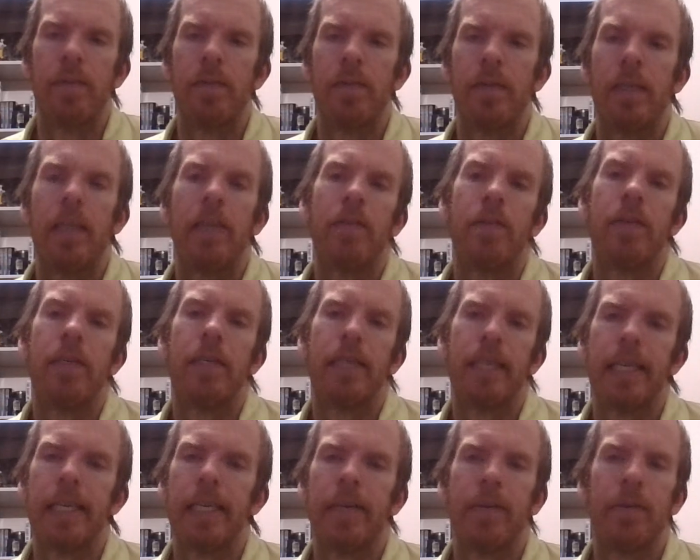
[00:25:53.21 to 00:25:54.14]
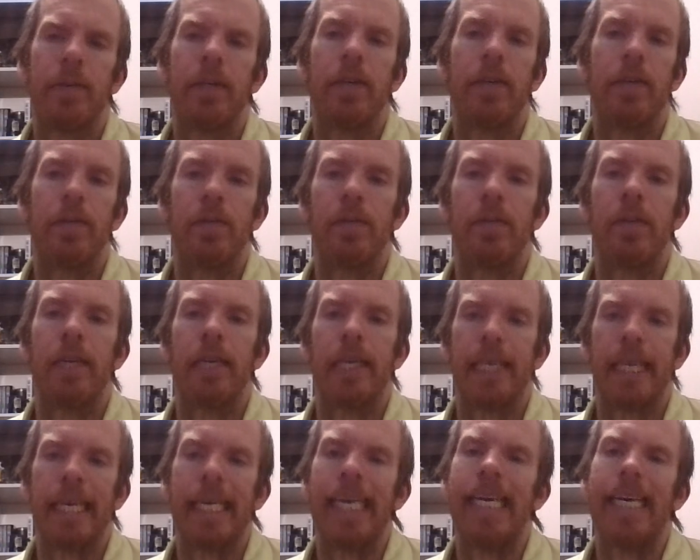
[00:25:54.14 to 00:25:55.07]
if you're getting rid of
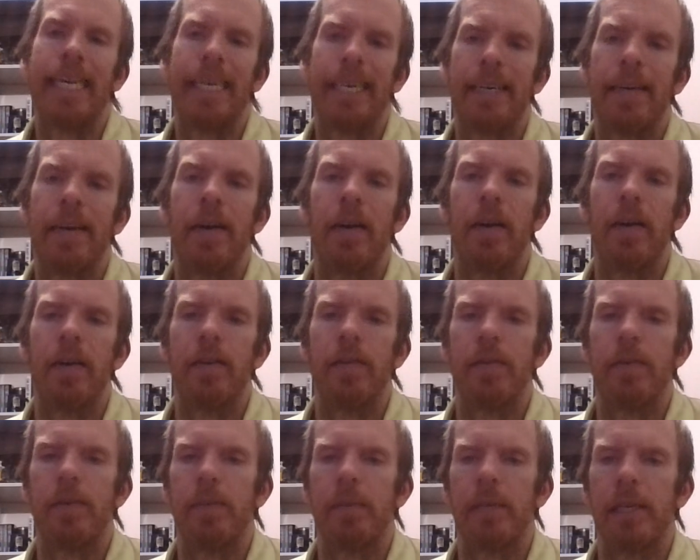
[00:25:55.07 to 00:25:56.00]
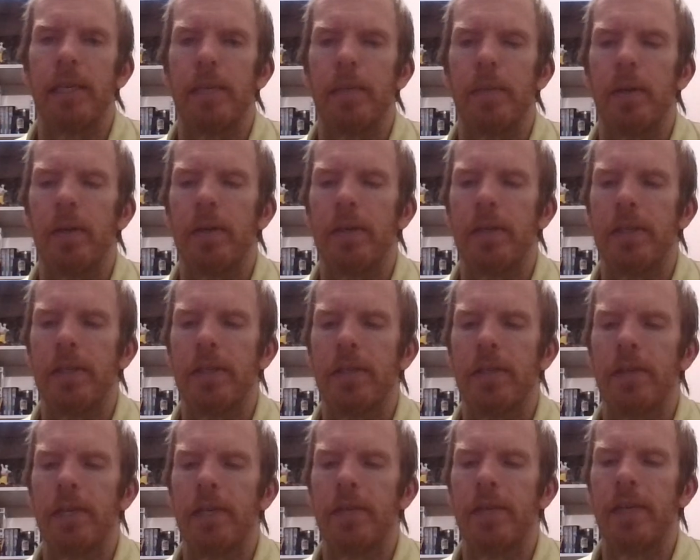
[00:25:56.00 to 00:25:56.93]
like a card from your opponent's
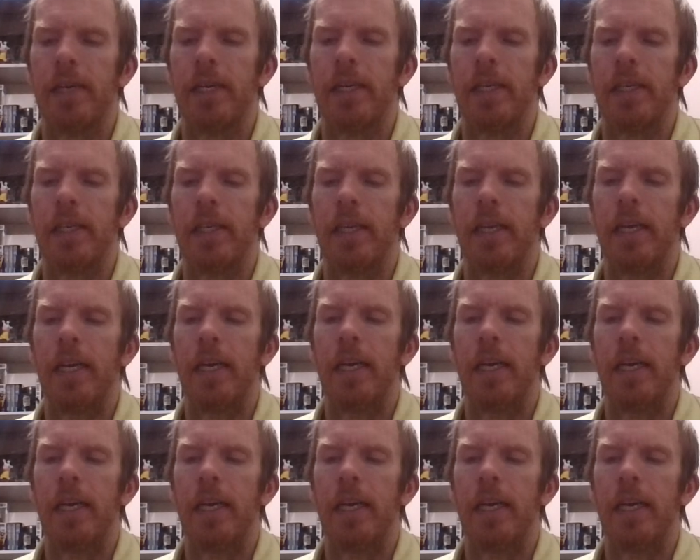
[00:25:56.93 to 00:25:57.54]
graveyard.